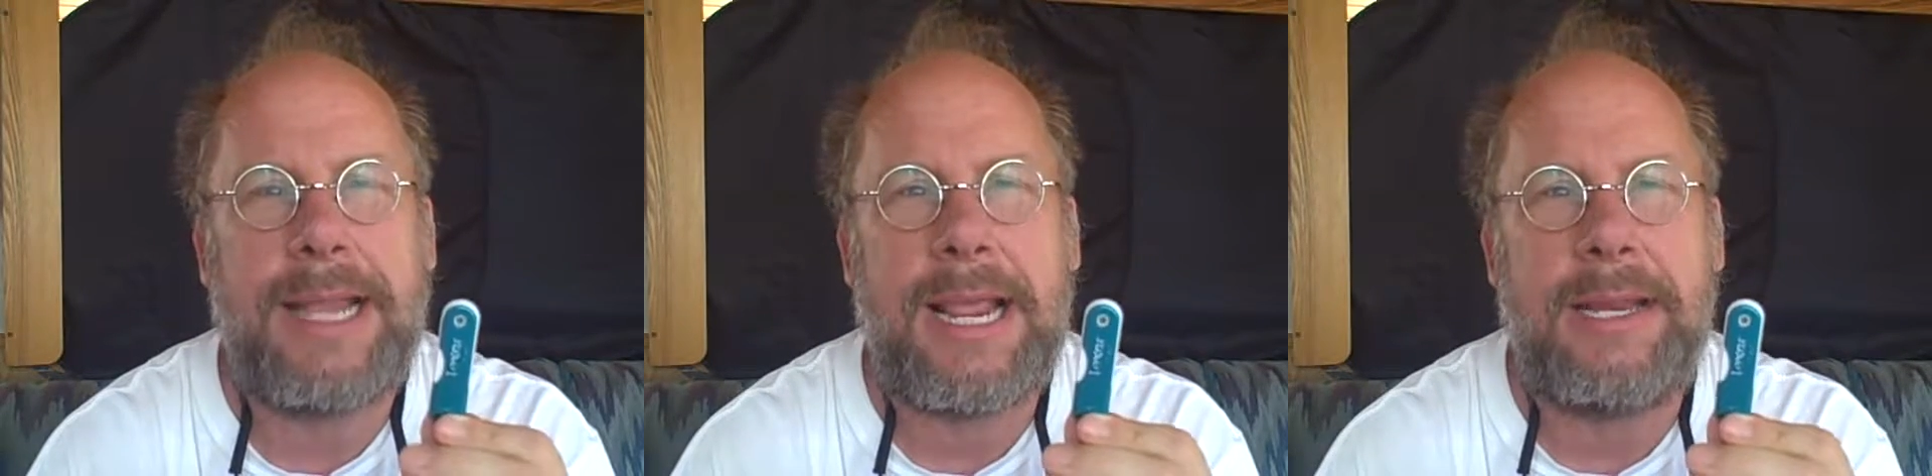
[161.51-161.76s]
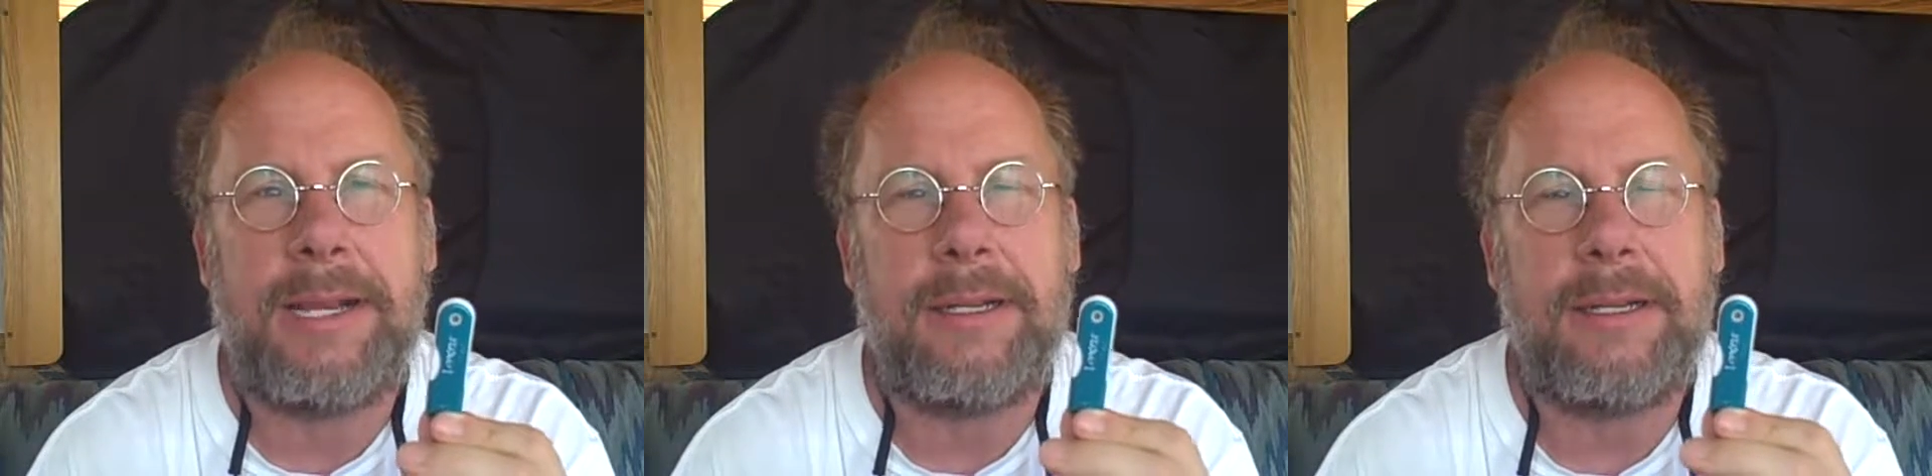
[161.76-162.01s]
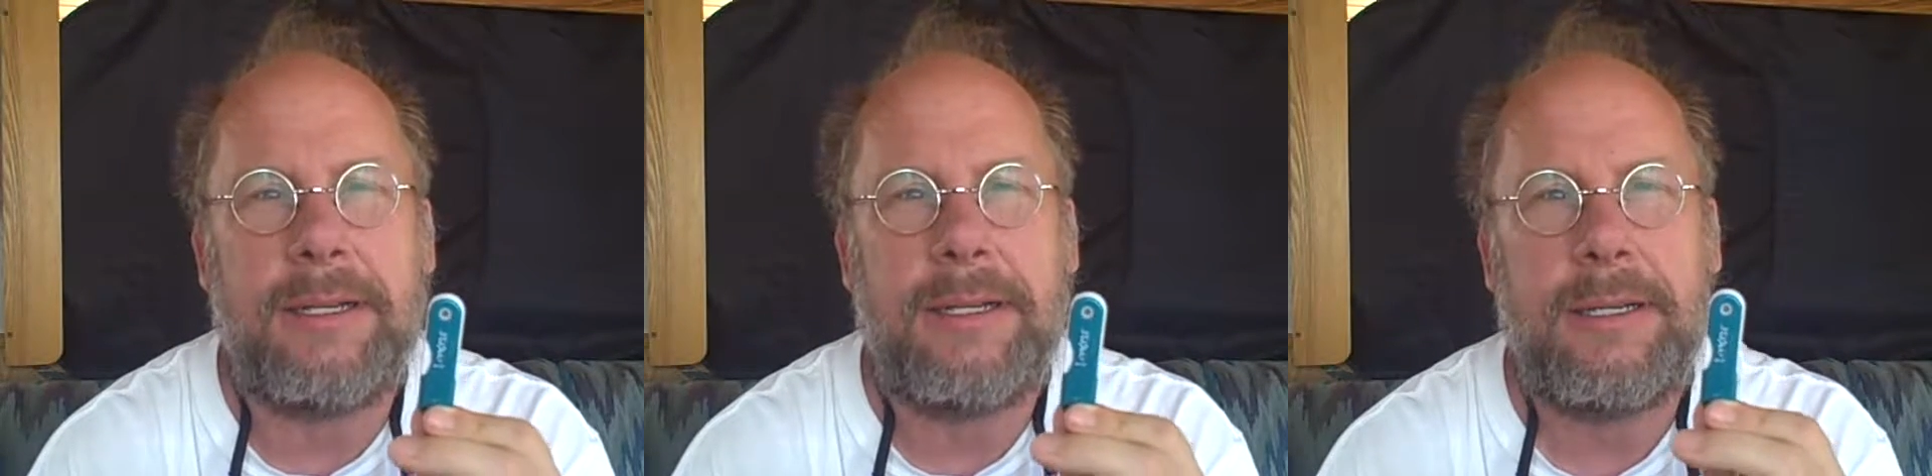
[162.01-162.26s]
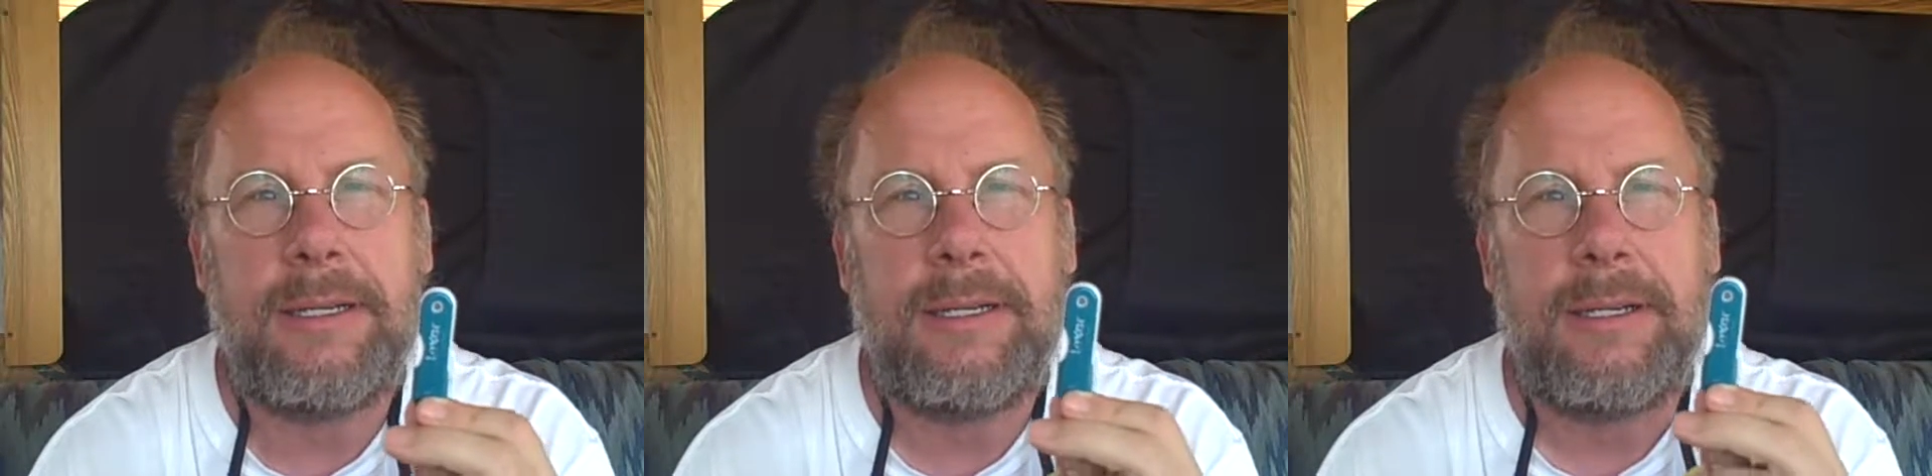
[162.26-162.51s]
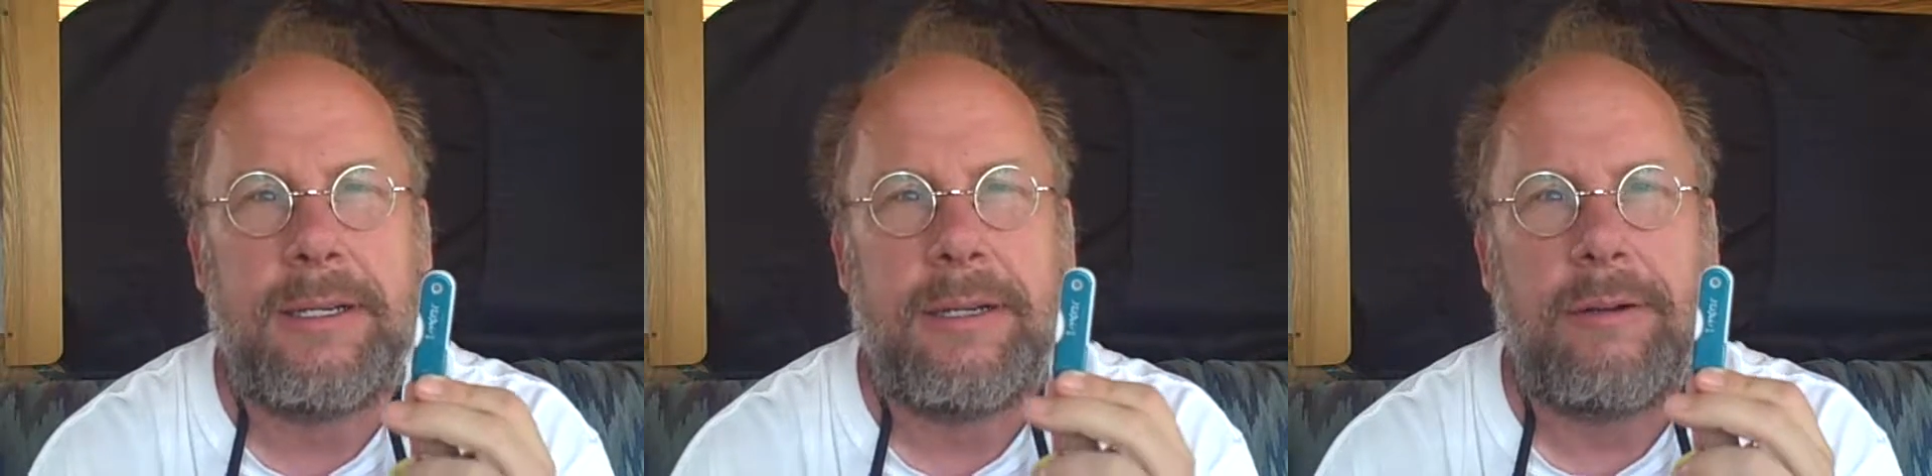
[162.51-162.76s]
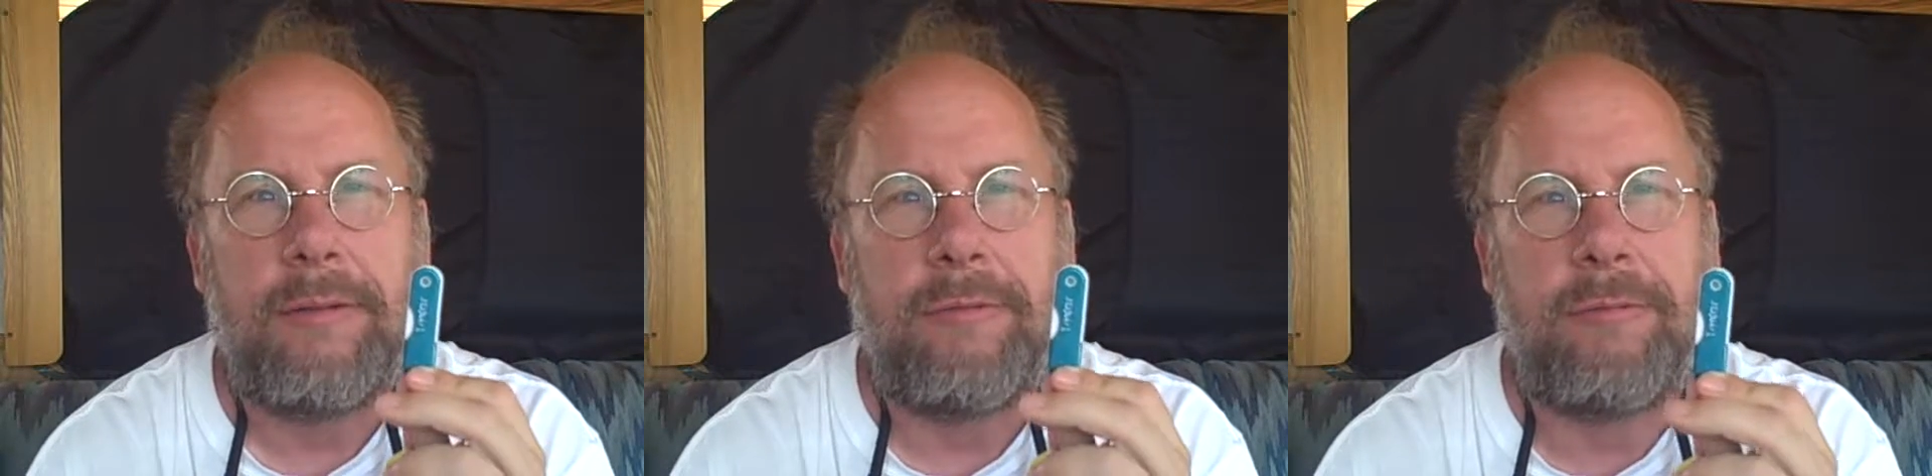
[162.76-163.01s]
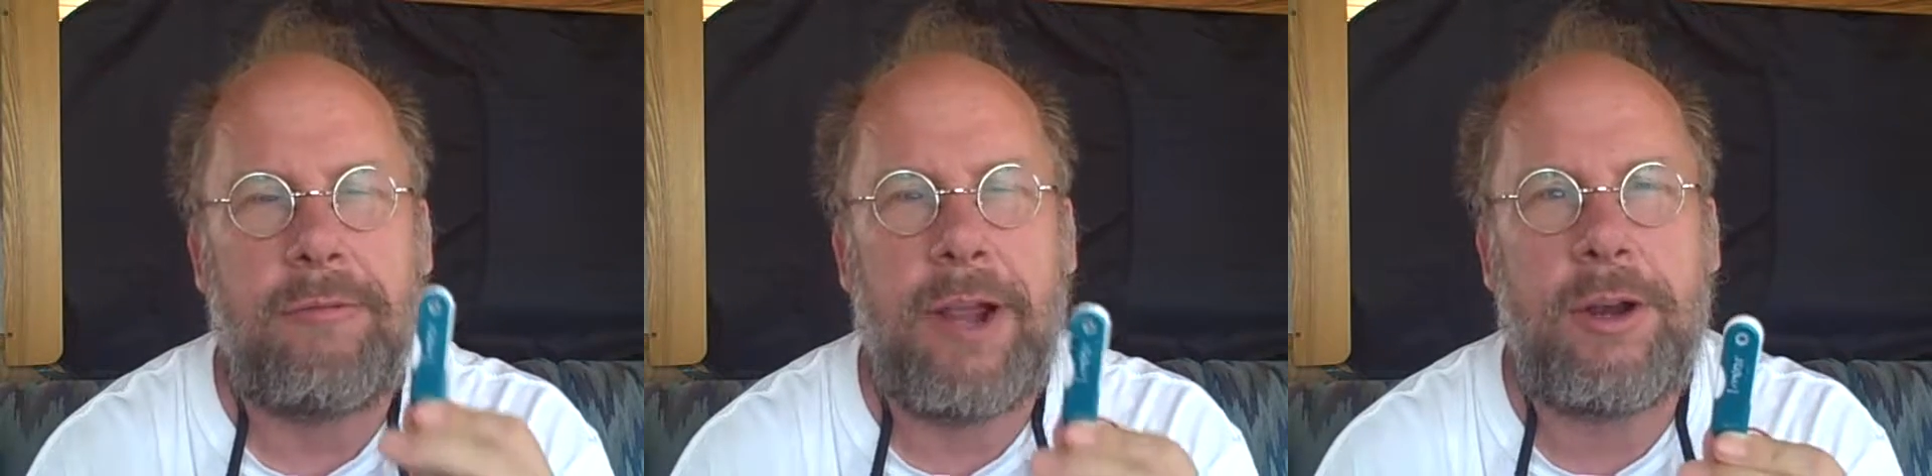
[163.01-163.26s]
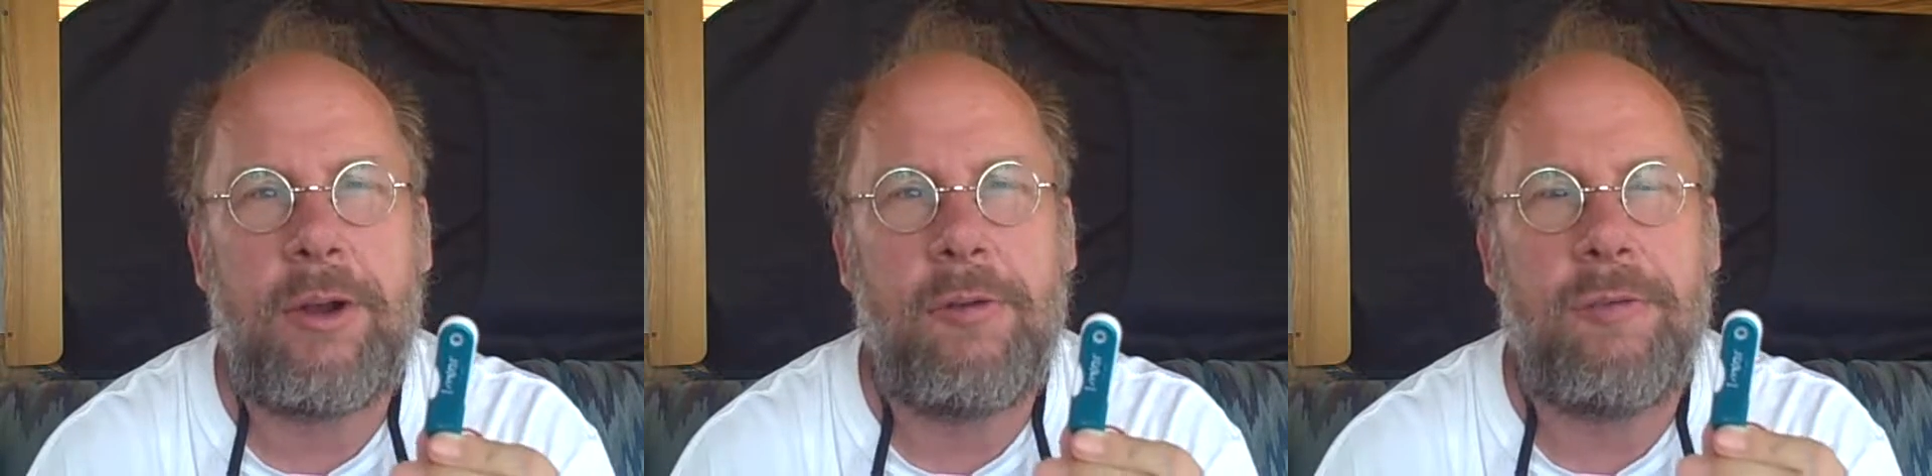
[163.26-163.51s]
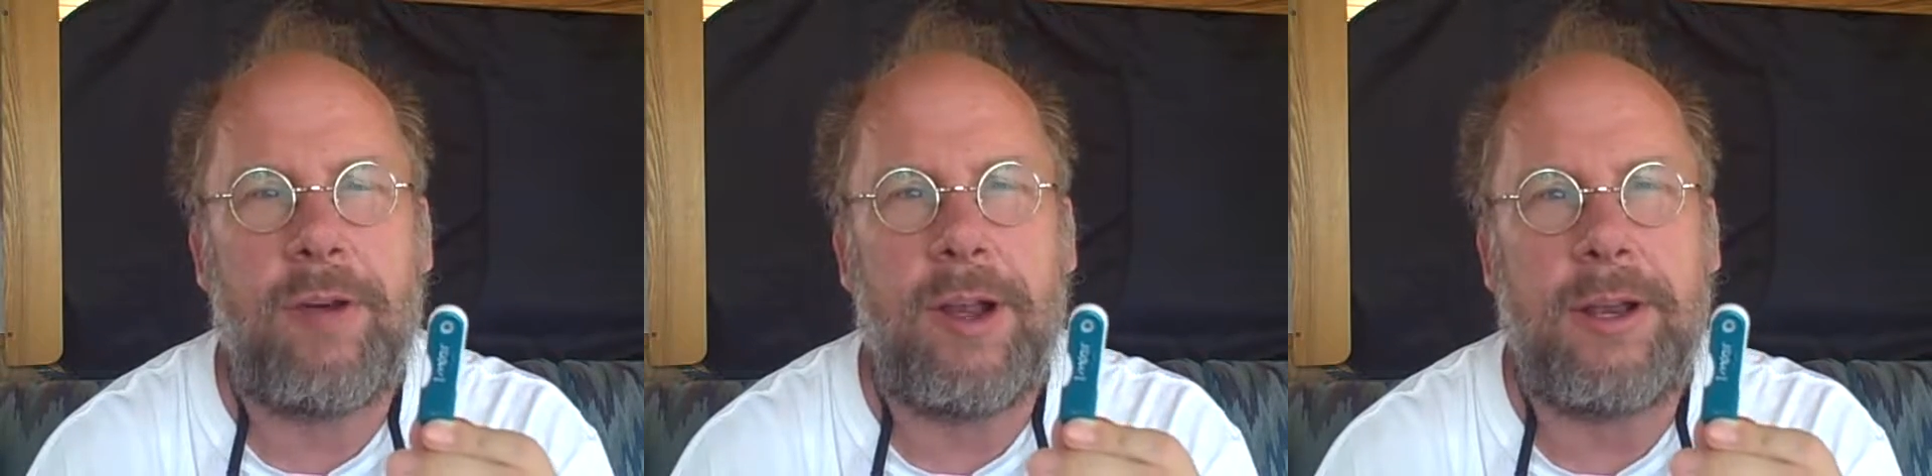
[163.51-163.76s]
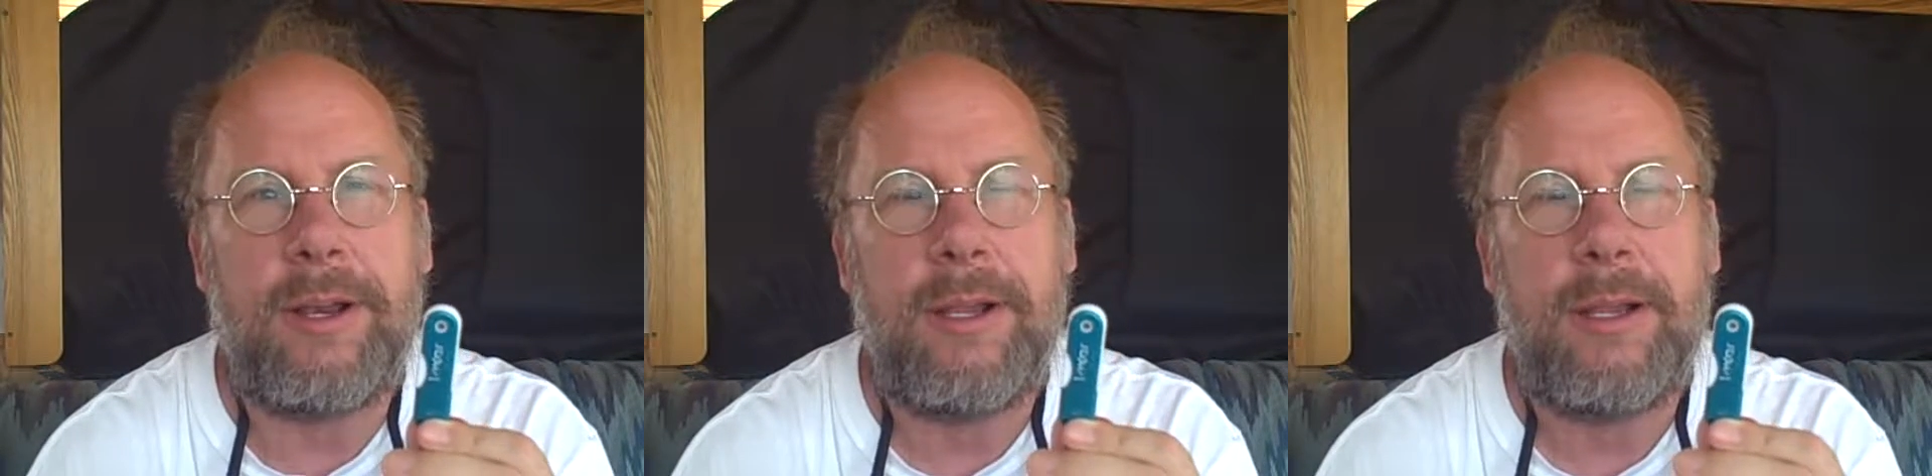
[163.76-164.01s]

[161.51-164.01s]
data right over it.